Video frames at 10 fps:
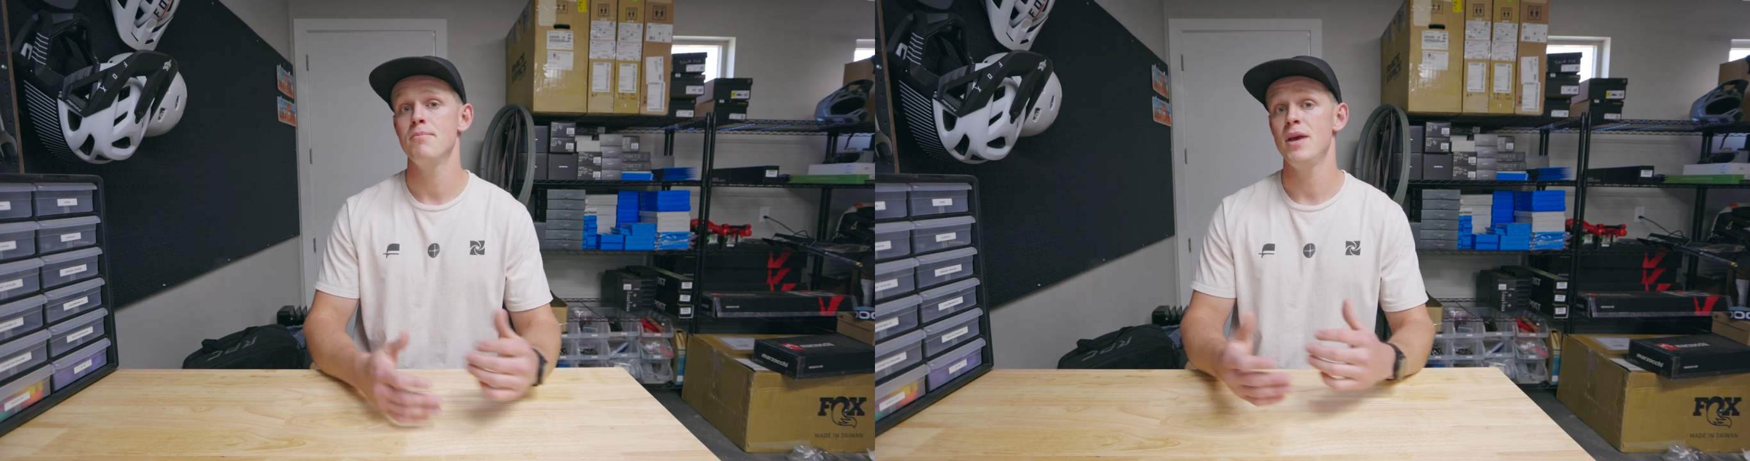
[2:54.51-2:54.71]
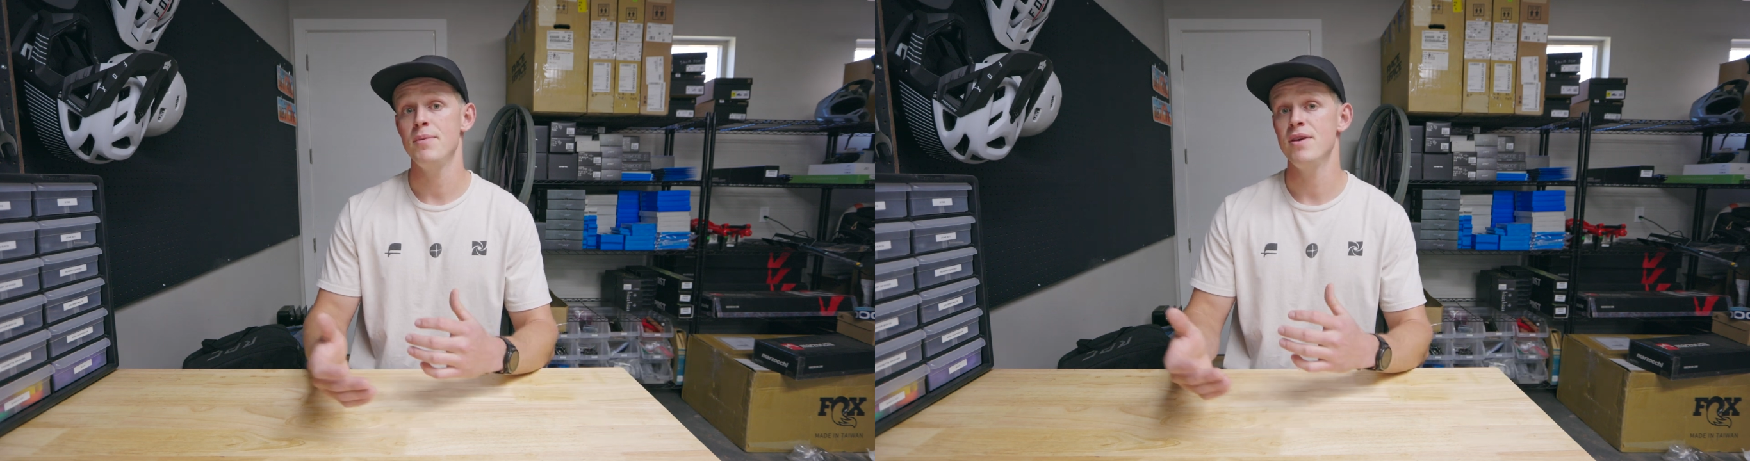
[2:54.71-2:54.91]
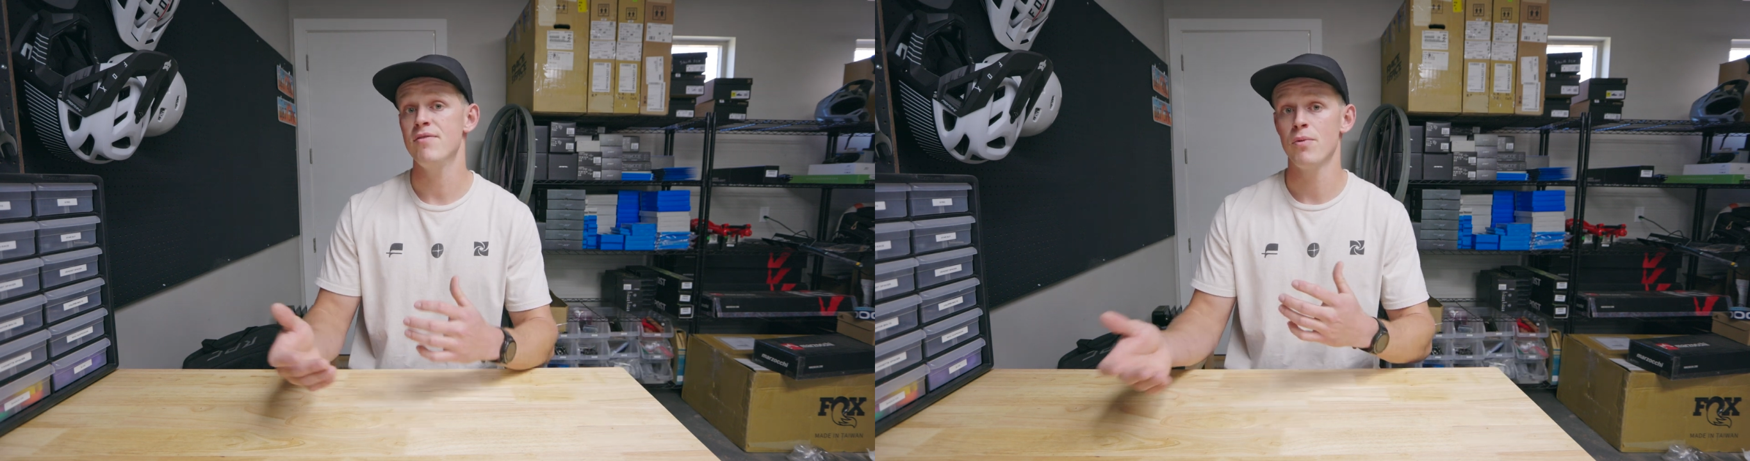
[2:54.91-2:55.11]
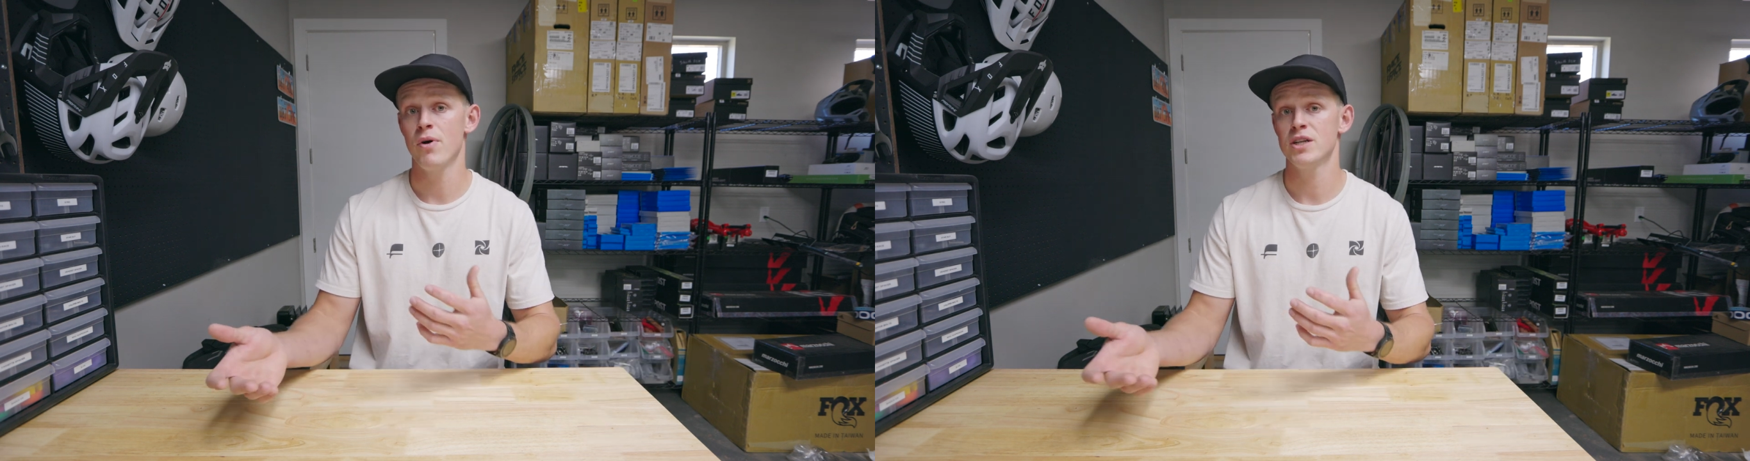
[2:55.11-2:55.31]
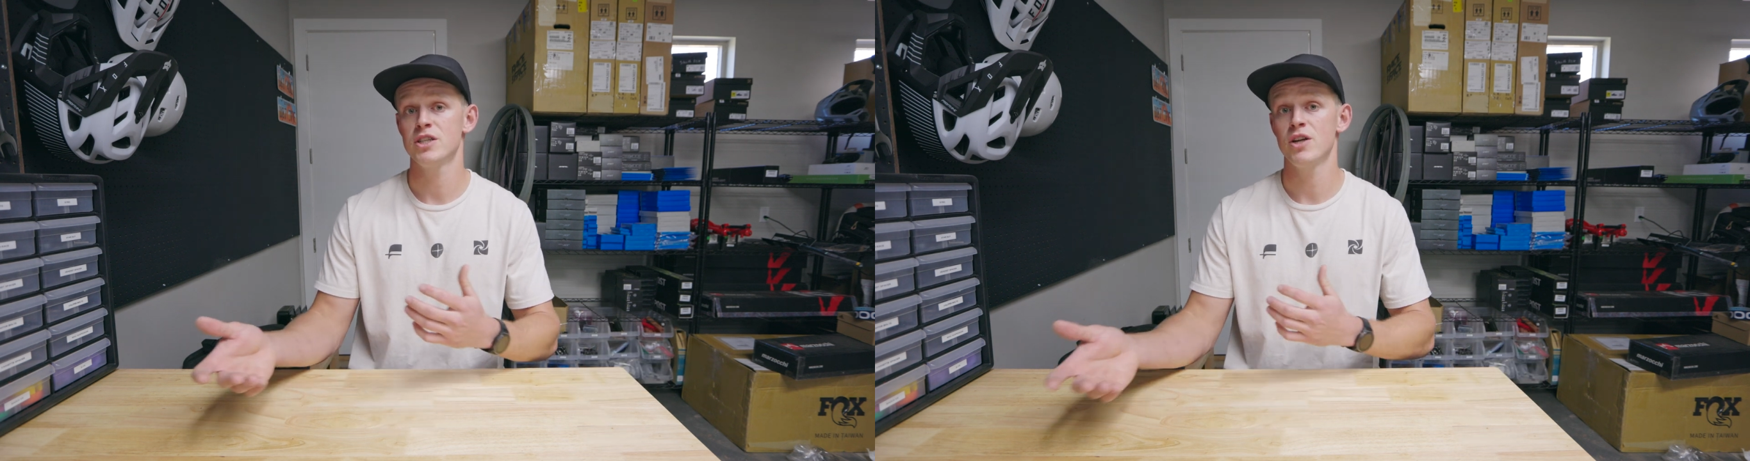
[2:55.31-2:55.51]
maybe even
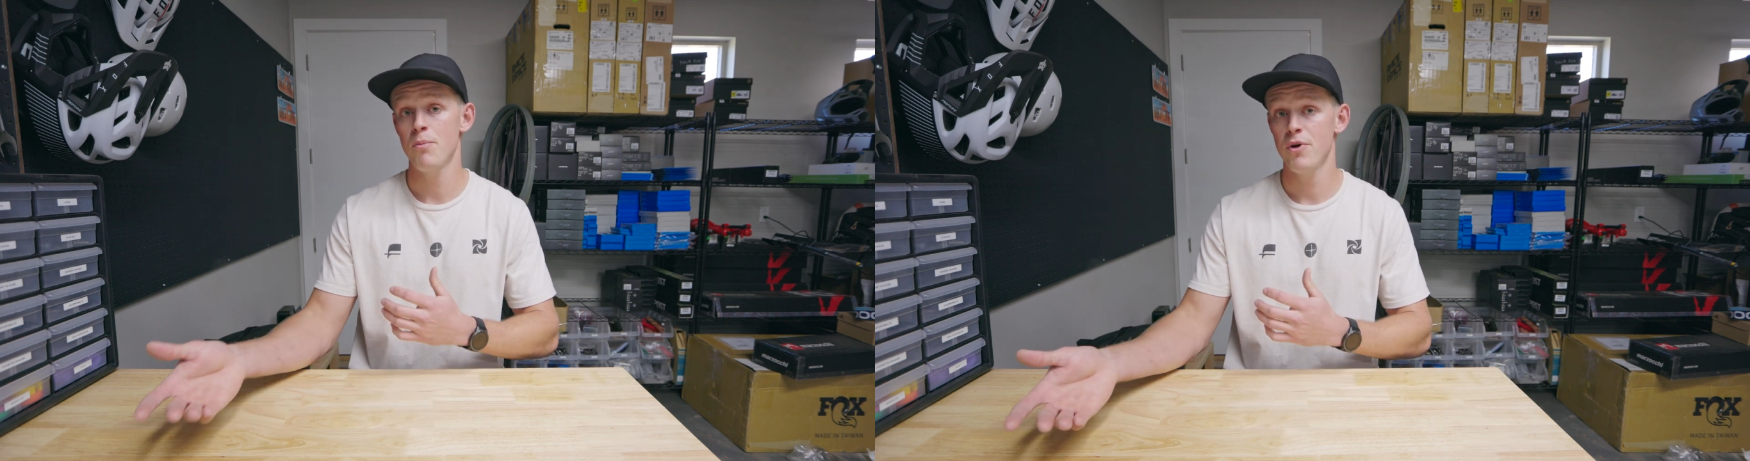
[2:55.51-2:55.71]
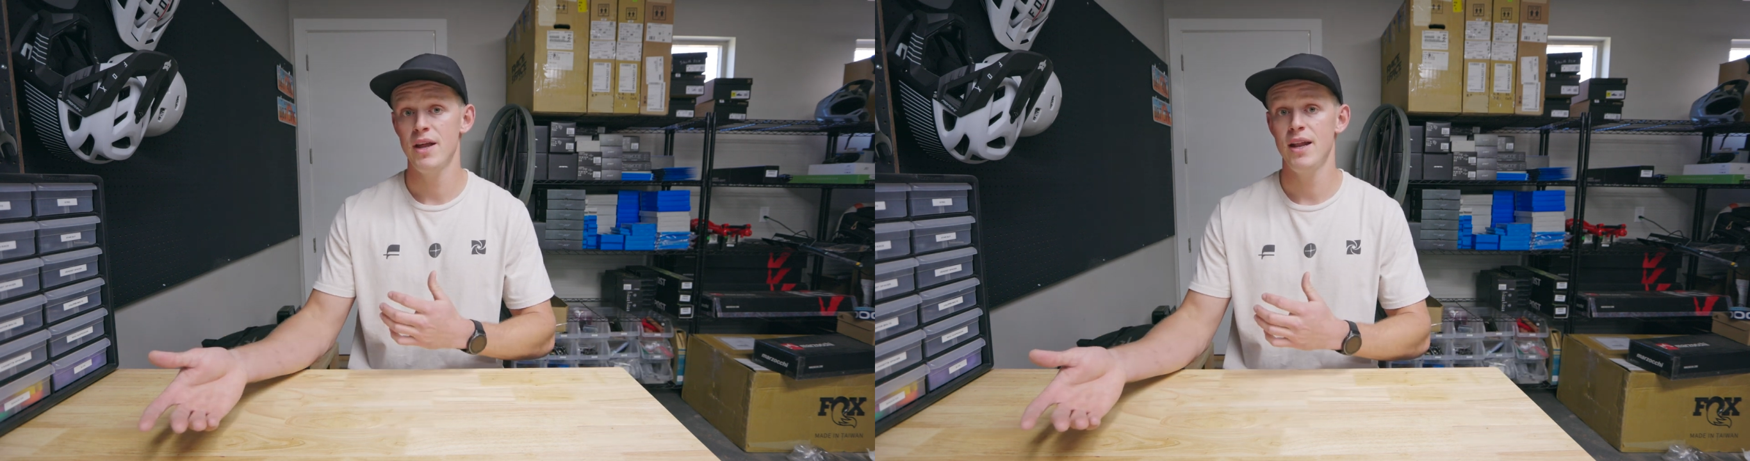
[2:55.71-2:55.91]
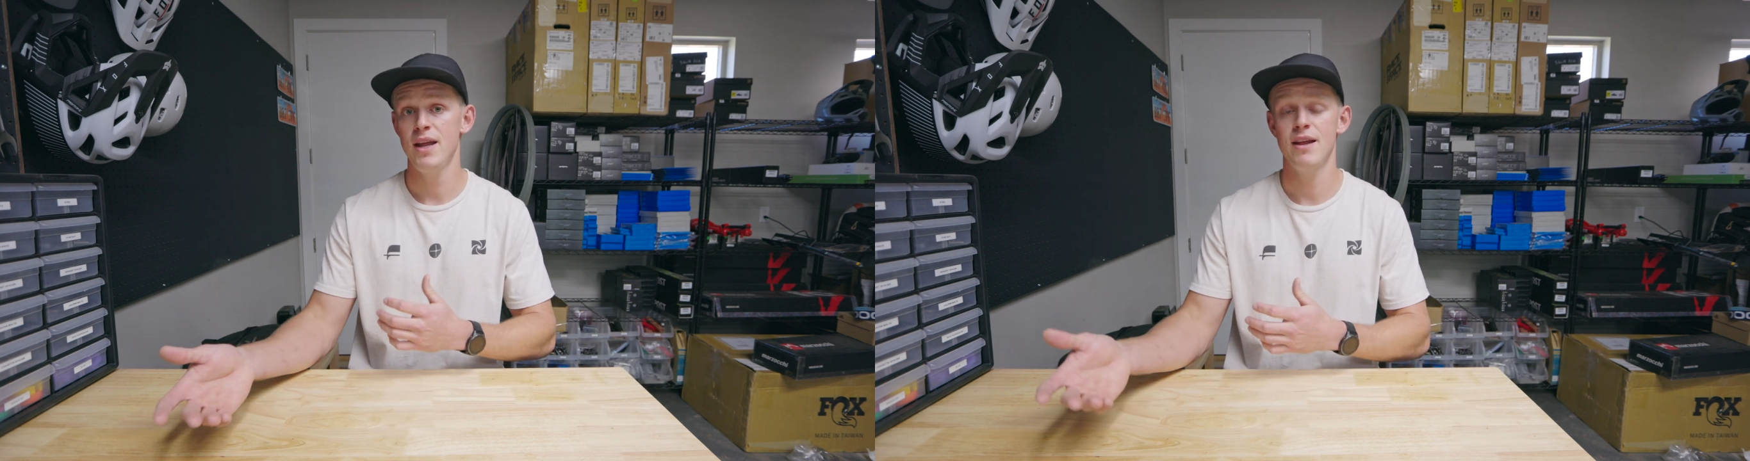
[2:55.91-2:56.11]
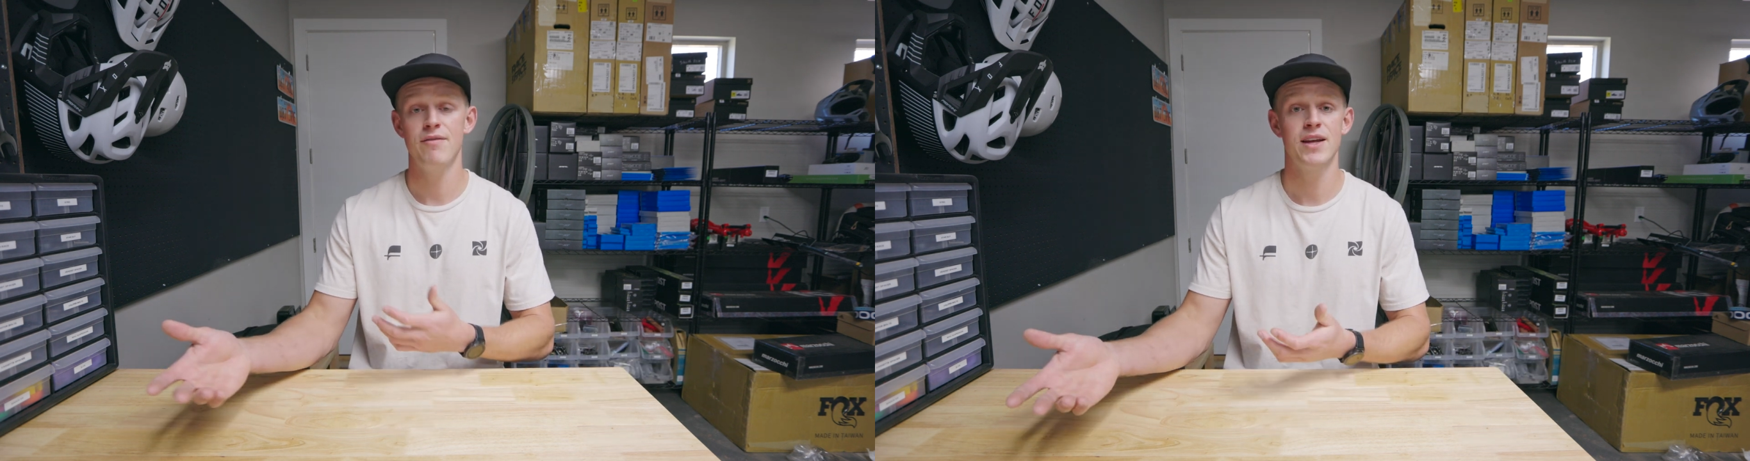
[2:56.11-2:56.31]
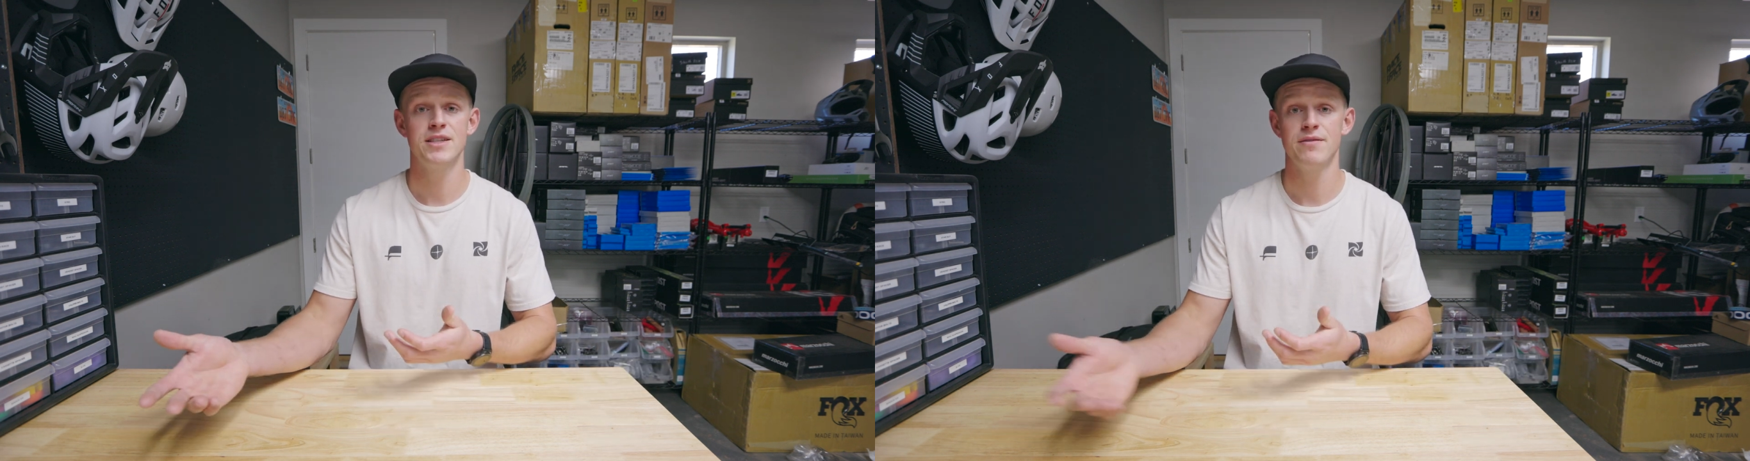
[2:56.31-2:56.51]
watch someone hit it if that's